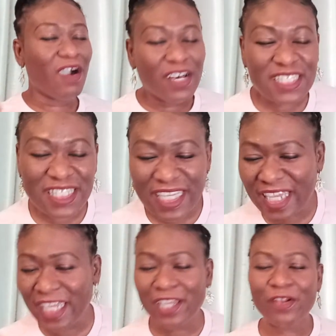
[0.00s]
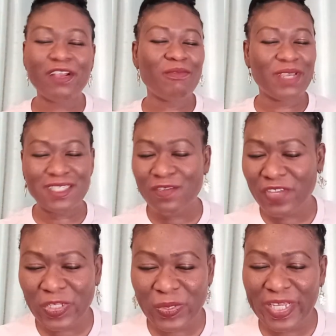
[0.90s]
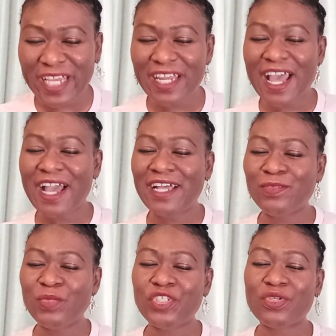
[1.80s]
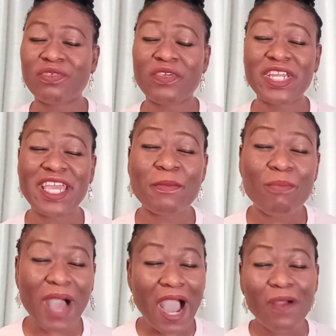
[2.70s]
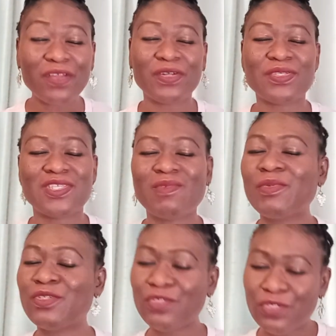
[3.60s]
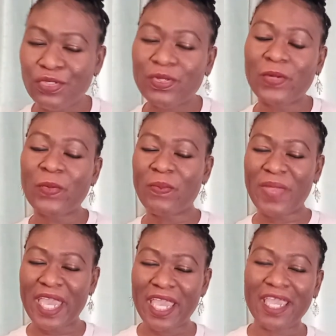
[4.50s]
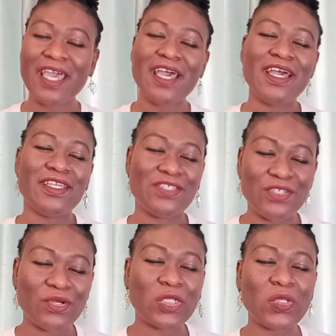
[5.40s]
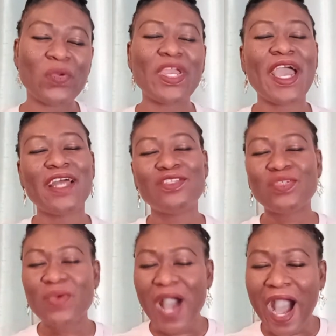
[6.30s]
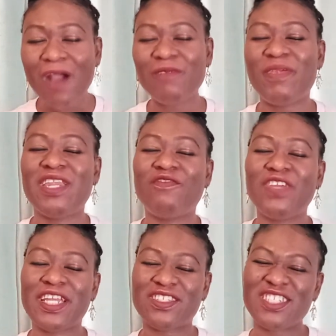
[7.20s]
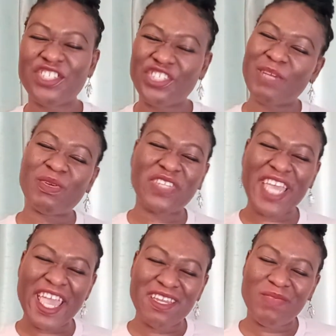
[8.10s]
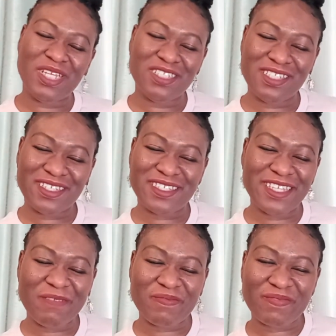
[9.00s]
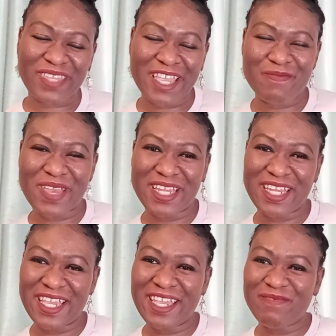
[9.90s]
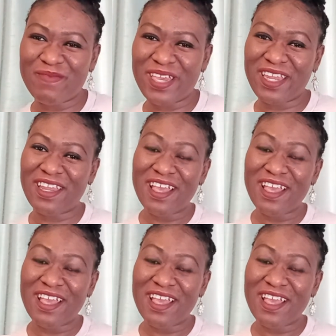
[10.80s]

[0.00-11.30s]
us to hear, myself included, and which you have already empowered us to be able to do and obey to your glory and to our benefit and to the shame of the enemy, in Jesus' name. Amen. Amen.